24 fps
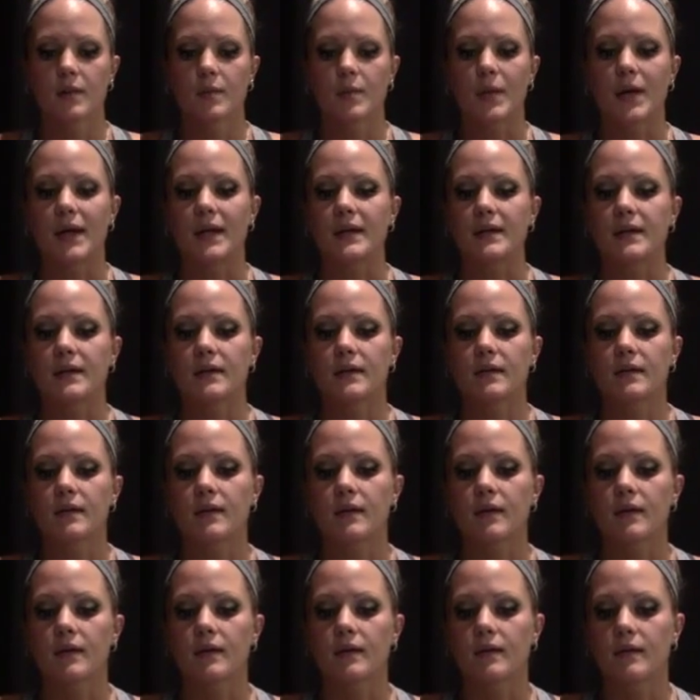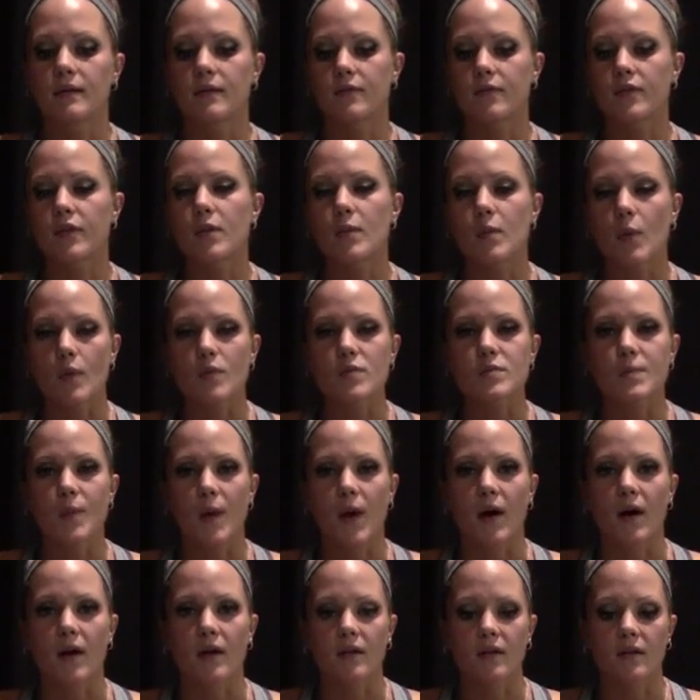But for the most
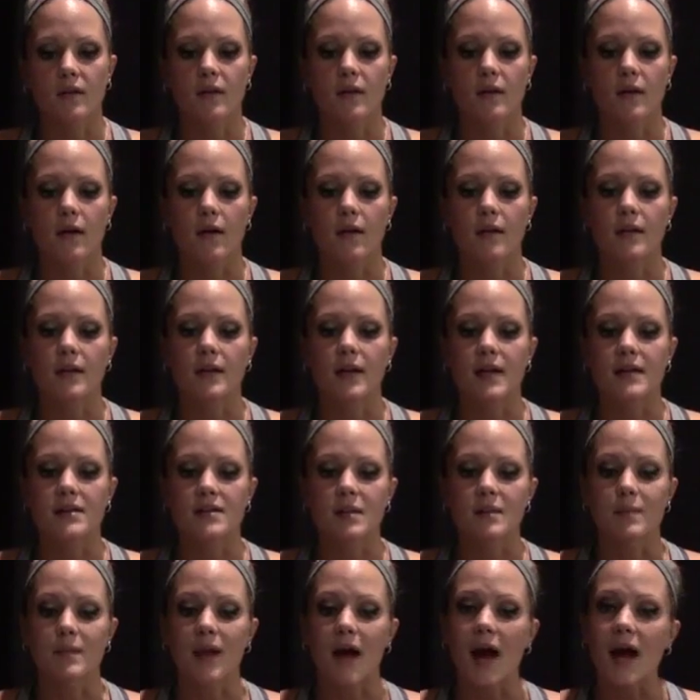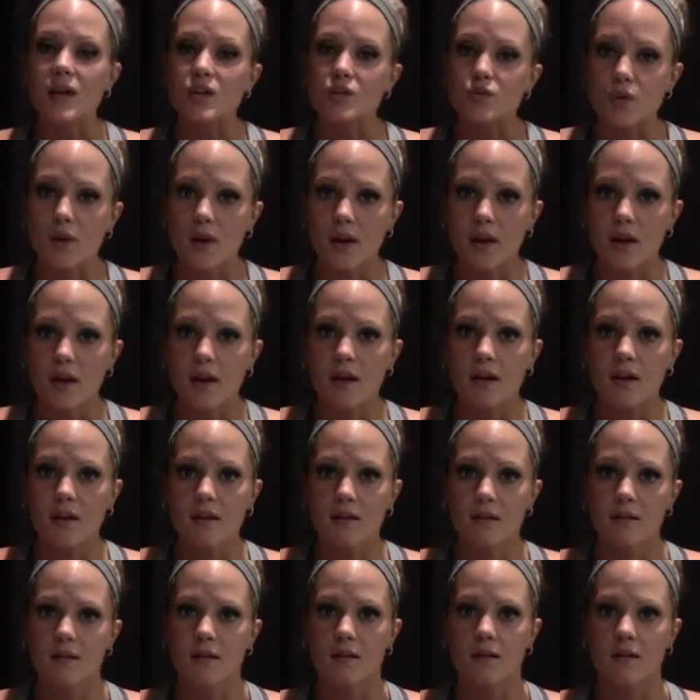part, on the days I'm not training,